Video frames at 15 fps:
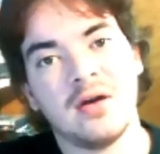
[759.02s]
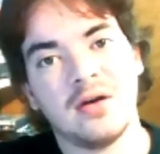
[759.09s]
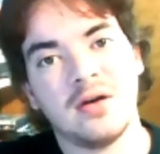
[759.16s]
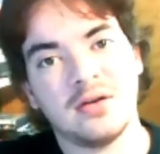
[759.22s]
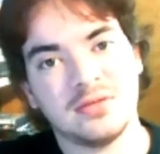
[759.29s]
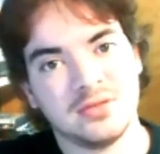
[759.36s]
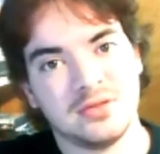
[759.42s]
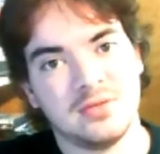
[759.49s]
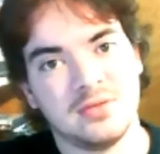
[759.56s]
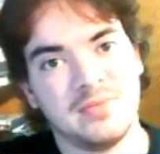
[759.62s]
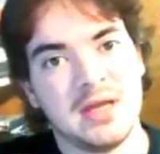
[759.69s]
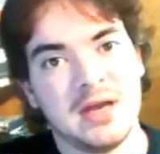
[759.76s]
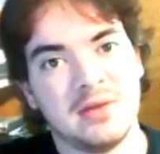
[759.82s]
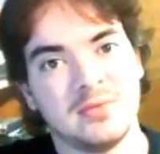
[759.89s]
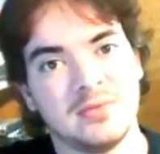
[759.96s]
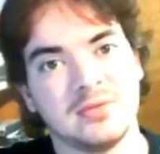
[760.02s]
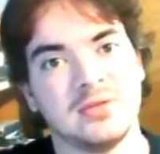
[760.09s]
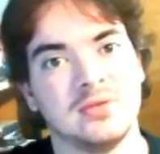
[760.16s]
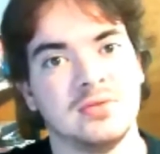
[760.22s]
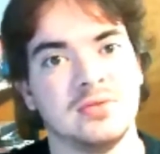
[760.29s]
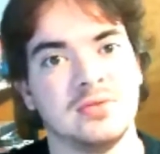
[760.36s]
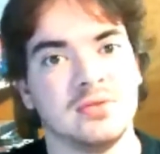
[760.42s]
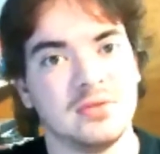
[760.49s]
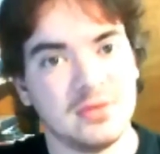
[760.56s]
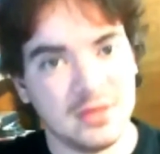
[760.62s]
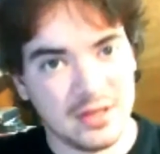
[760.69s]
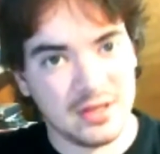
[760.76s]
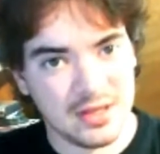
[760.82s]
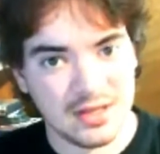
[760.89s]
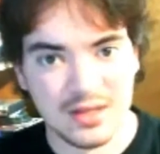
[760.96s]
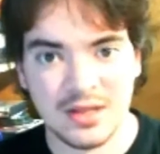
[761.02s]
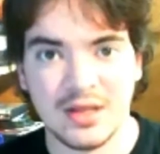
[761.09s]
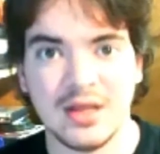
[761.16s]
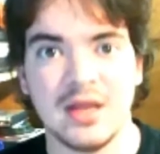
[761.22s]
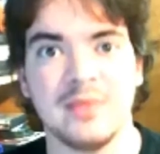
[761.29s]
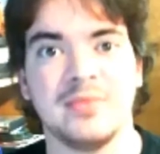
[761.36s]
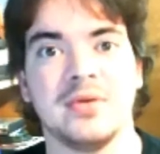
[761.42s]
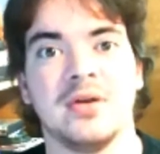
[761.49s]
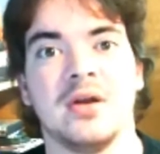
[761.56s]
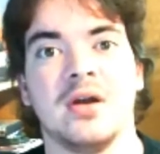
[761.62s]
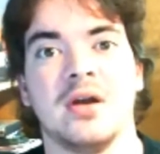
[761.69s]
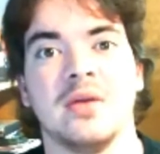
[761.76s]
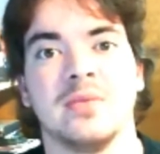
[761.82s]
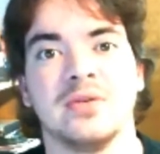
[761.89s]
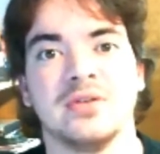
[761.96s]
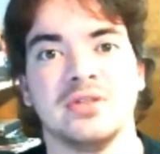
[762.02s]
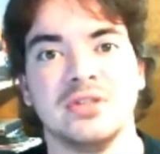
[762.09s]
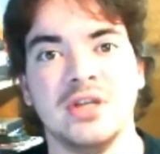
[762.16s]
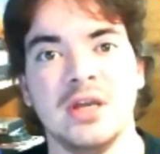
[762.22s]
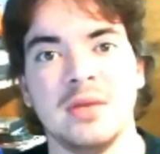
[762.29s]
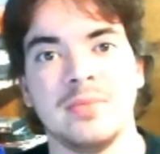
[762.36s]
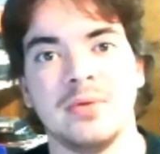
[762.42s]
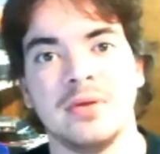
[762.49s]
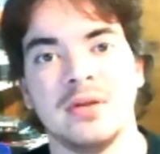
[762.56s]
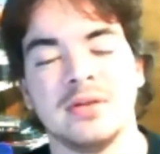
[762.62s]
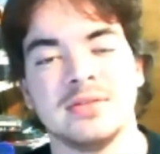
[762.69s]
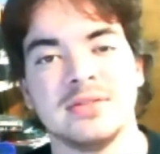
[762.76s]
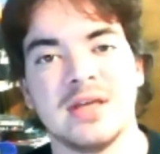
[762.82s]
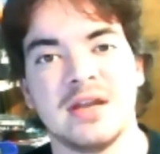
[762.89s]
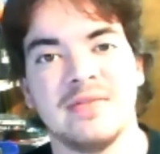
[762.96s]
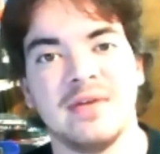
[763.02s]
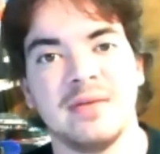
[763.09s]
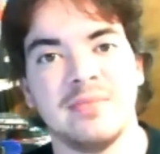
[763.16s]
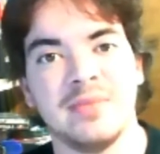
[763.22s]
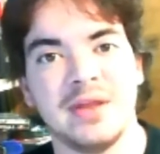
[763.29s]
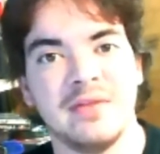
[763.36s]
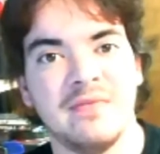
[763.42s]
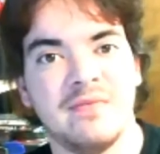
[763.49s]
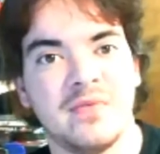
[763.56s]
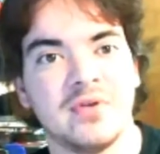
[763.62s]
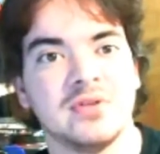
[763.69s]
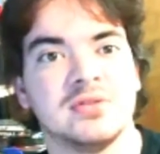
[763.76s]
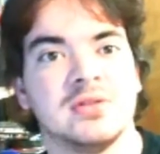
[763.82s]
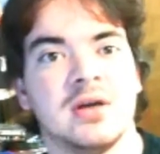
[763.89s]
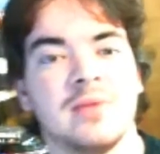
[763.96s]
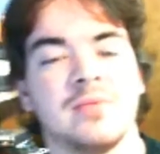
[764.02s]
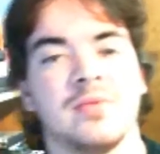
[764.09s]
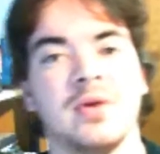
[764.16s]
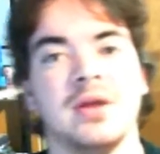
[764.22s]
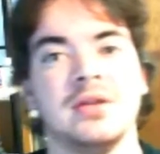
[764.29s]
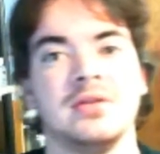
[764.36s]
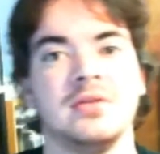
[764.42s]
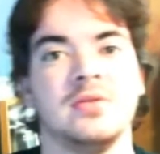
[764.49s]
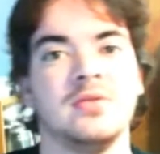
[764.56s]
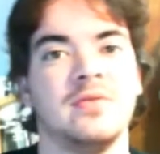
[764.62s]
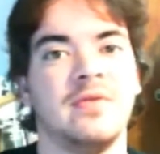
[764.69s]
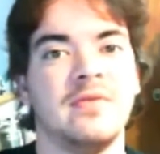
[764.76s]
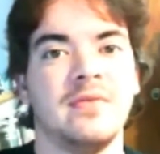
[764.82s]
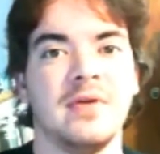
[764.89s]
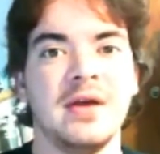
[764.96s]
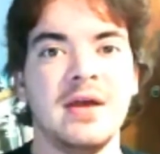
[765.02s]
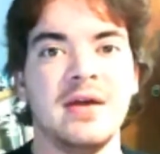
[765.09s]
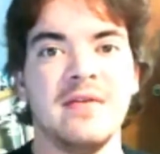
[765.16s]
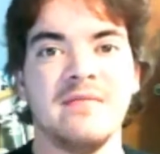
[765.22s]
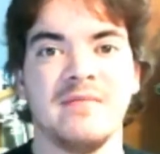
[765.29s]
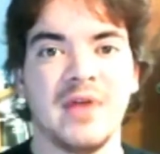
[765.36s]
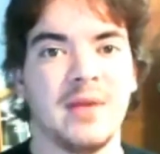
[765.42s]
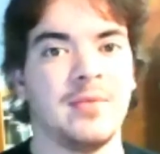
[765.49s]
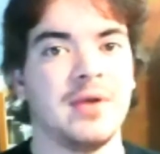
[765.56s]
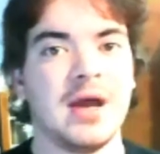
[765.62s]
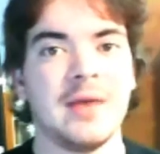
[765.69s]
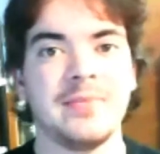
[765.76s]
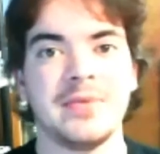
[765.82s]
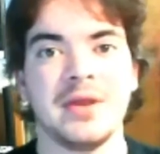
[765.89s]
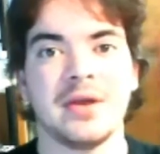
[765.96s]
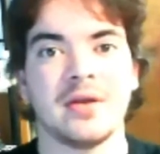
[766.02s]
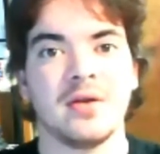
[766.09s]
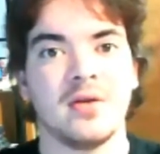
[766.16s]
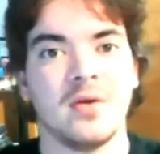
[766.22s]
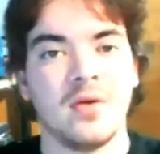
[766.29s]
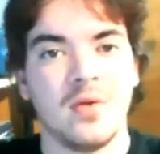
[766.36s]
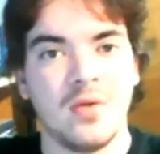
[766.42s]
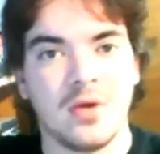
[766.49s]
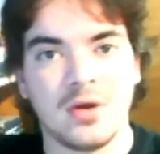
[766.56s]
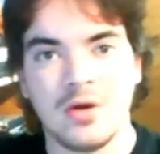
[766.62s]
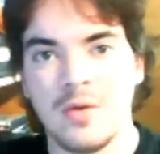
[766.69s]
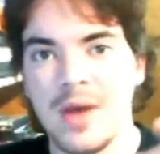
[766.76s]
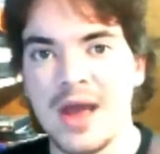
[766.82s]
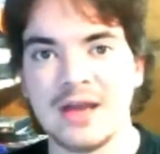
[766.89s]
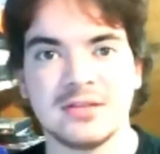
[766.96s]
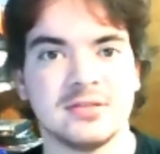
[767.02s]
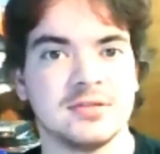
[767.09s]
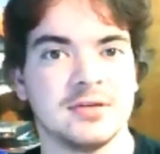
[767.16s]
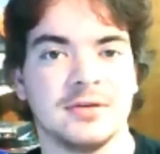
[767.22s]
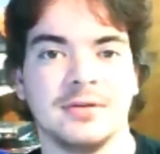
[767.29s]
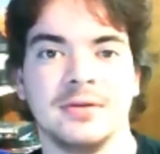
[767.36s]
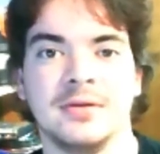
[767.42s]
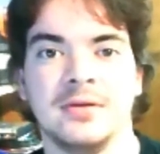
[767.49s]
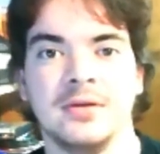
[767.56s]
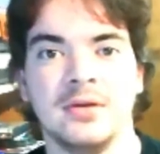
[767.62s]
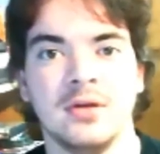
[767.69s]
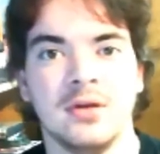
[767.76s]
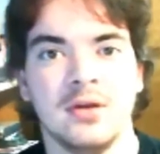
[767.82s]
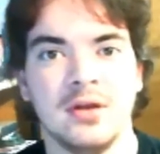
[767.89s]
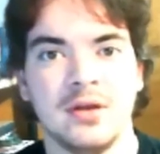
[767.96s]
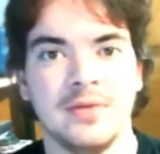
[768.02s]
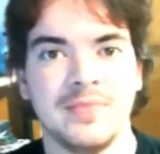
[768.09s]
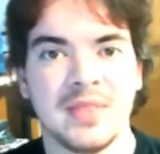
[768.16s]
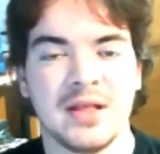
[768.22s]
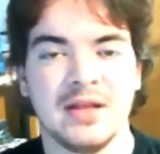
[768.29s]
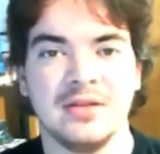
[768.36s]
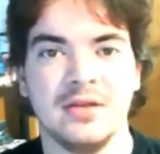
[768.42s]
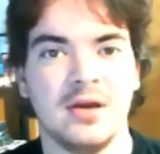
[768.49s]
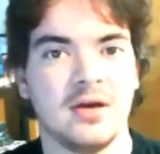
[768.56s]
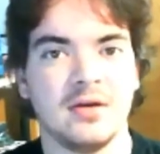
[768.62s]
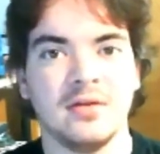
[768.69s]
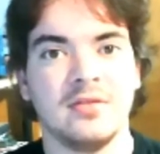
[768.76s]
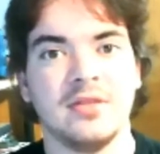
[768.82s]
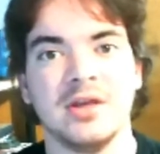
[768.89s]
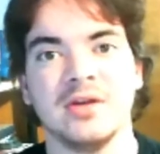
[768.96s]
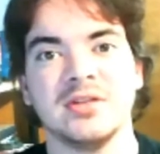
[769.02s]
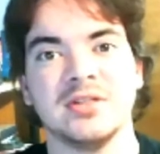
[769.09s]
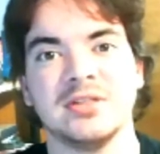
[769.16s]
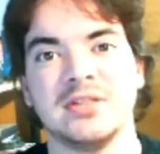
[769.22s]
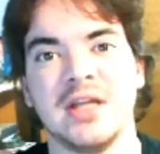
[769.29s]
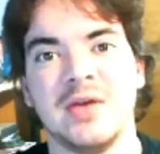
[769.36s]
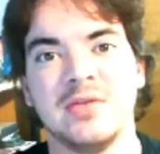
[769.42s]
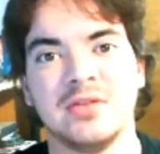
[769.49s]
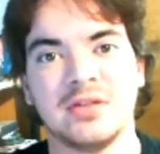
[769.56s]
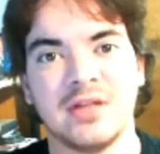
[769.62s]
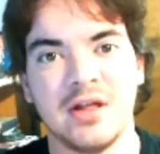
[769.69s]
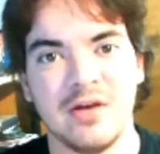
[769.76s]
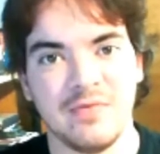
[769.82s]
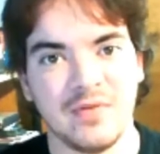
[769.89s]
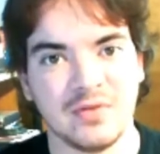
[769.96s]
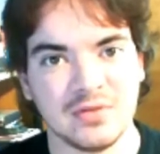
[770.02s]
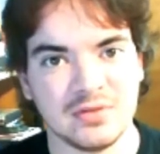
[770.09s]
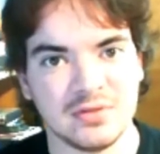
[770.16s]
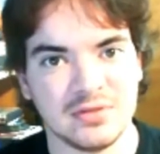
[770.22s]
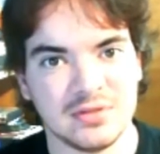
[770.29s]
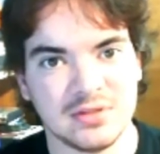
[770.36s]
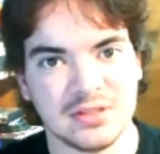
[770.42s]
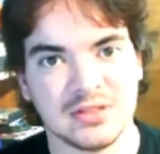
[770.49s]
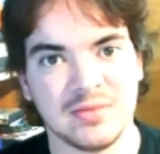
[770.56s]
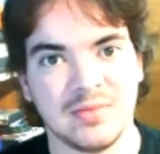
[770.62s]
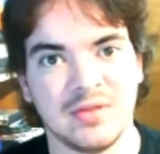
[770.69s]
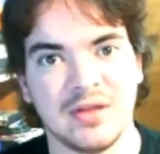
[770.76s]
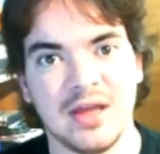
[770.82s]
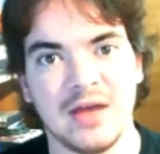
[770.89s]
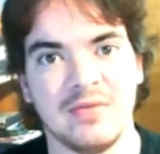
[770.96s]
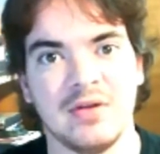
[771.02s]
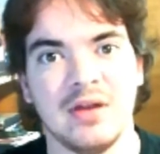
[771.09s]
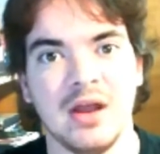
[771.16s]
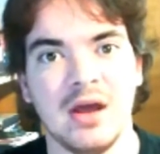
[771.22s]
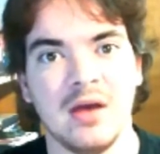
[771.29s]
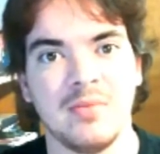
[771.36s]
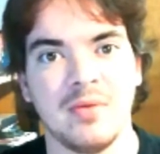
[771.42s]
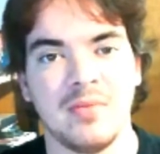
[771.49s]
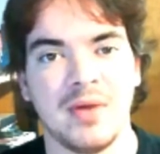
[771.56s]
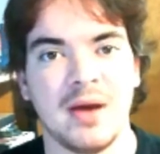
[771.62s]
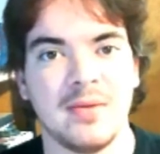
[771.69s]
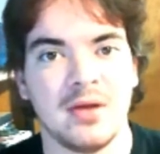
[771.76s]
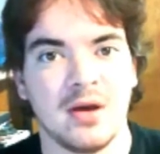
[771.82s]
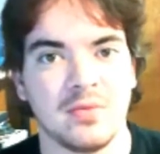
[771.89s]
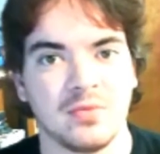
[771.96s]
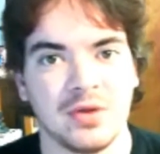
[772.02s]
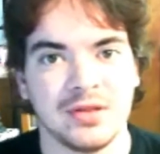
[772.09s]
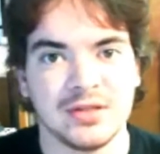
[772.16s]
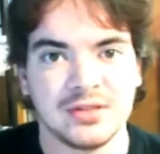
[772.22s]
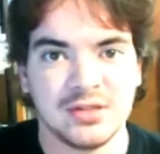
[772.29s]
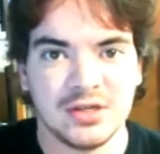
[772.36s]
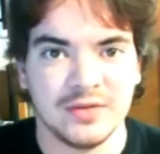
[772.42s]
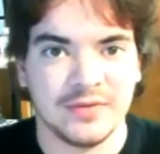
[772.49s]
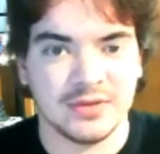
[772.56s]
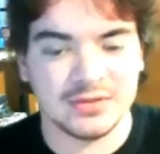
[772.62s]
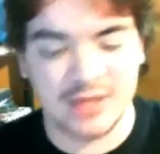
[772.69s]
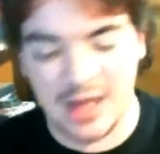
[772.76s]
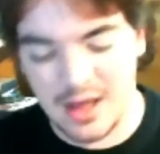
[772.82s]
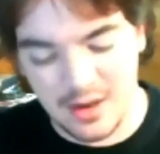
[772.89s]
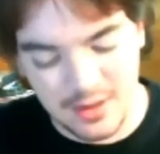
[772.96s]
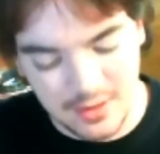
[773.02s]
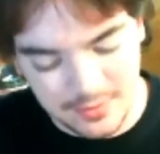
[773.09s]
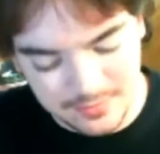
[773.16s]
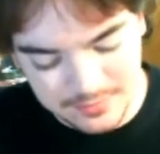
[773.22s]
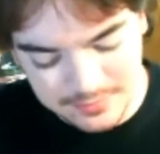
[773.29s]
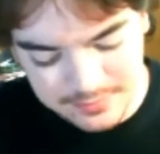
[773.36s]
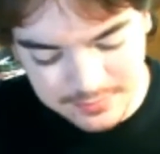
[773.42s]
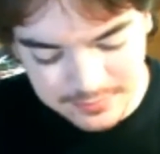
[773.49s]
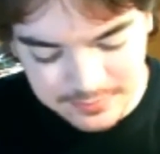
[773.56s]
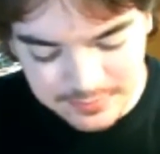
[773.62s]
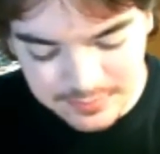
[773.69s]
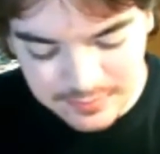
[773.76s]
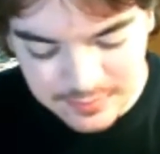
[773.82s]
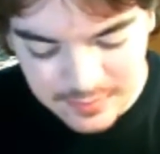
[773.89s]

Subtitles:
and also be able to keep their hardware cheap instead of being forced to upgrade to fiber optic or coaxial. No, they'll just stay with the telephone system they have right now, but probably upgrade the servers. I don't know.